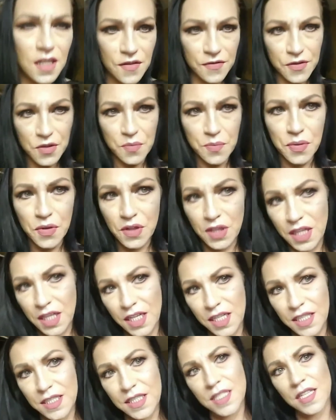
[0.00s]
If you put
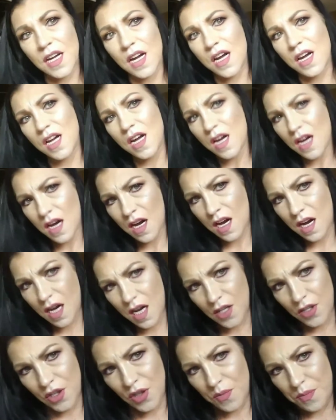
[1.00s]
it
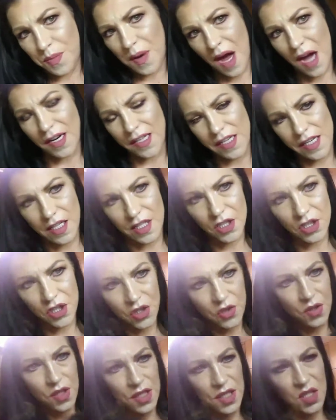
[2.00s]
on your body
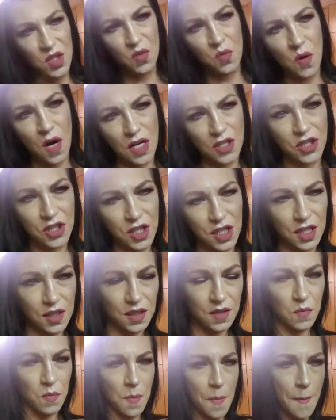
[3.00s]
because you can swatch
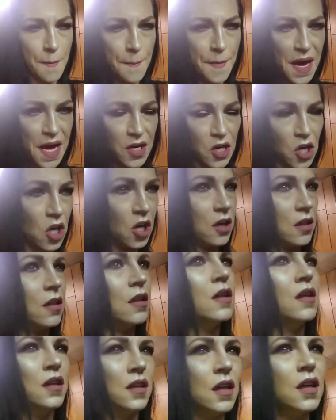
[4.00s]
it better.
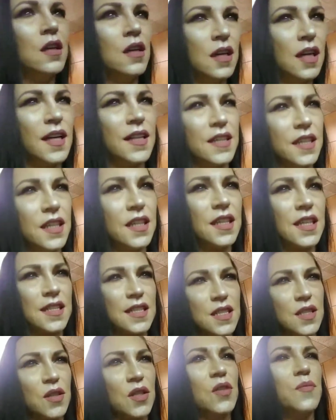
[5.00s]
I think
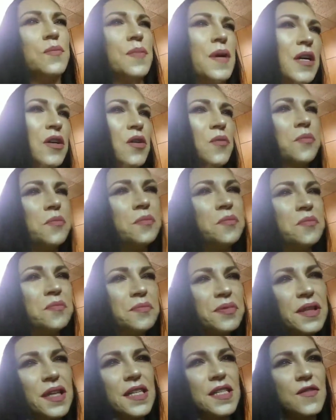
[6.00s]
that's a better
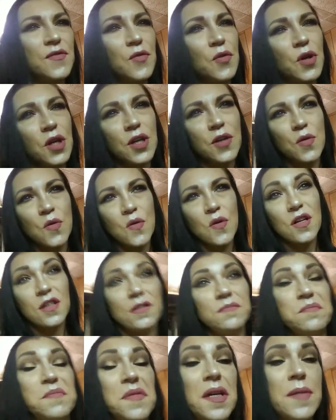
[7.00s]
place for it
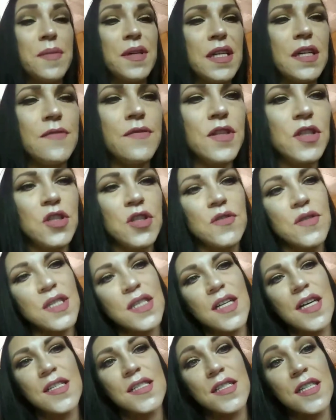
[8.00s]
or maybe even
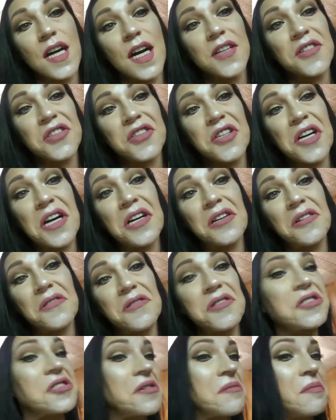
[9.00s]
use it as an eyeshadow
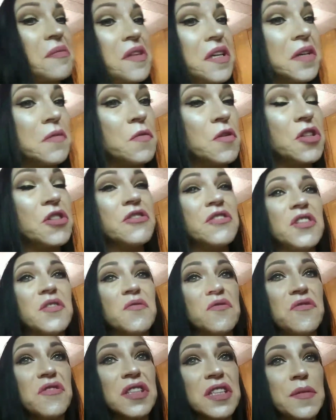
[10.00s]
or something where you
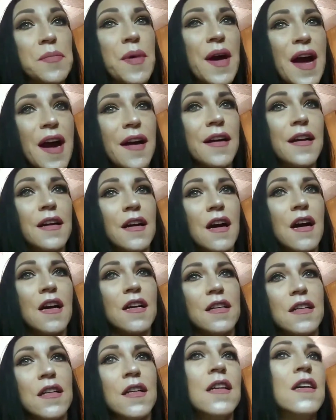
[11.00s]
can really pack it
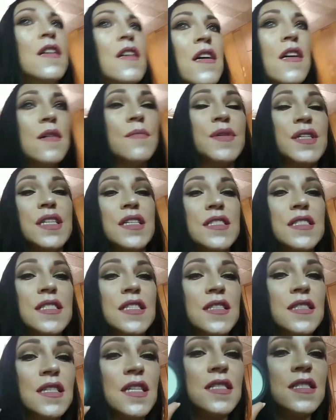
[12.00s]
on
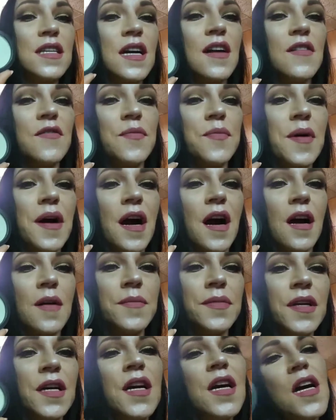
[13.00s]
because it does have
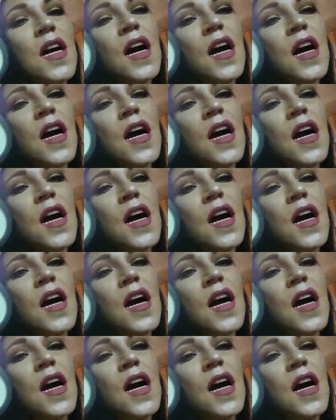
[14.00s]
pop.